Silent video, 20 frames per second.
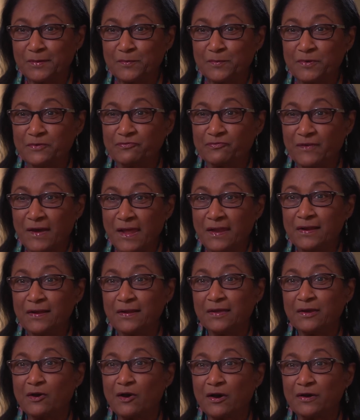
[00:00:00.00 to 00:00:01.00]
We
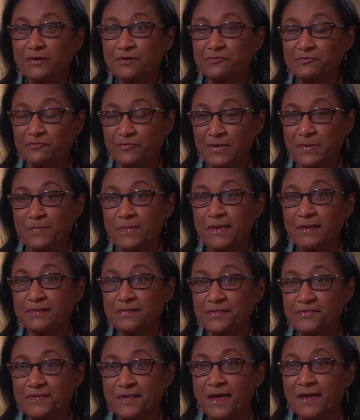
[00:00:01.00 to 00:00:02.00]
finally got a female
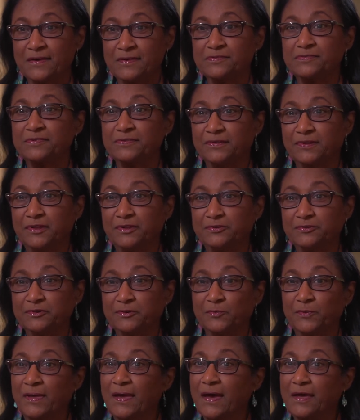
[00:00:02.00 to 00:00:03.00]
science teacher.
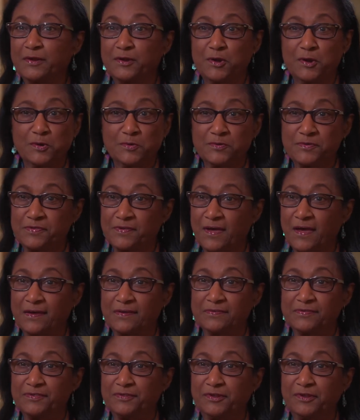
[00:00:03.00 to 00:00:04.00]
We had no
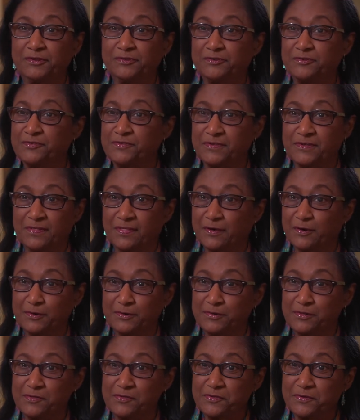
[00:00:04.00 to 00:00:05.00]
science teachers in the
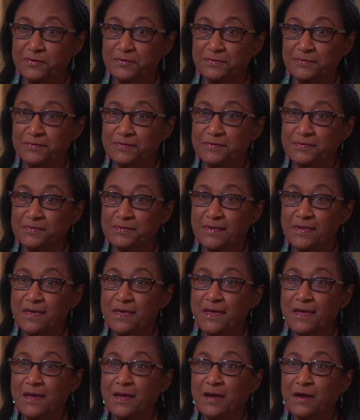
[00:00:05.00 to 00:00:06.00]
girls' schools.
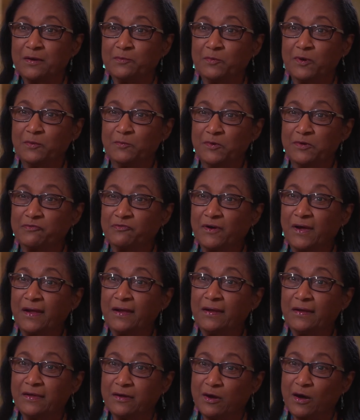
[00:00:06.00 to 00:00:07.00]
And when we
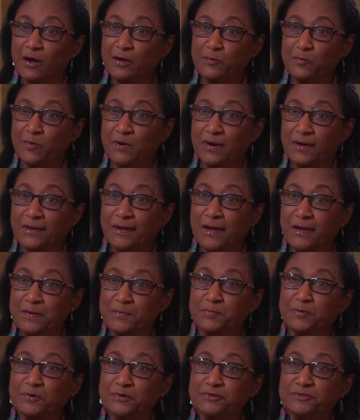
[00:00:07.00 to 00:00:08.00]
finally got one, I
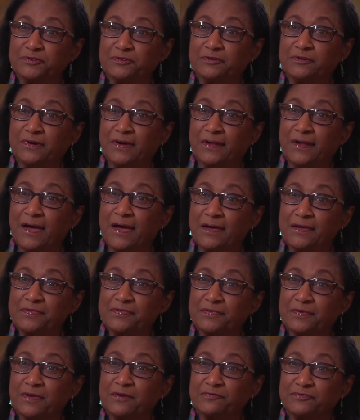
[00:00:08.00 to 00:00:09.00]
approached her and
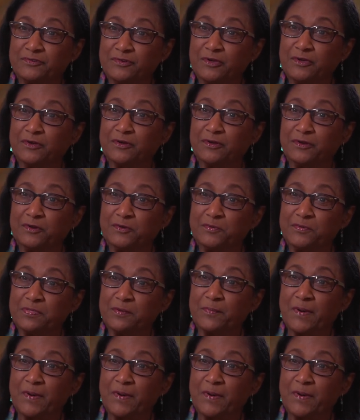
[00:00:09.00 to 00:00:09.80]
asked if she could do the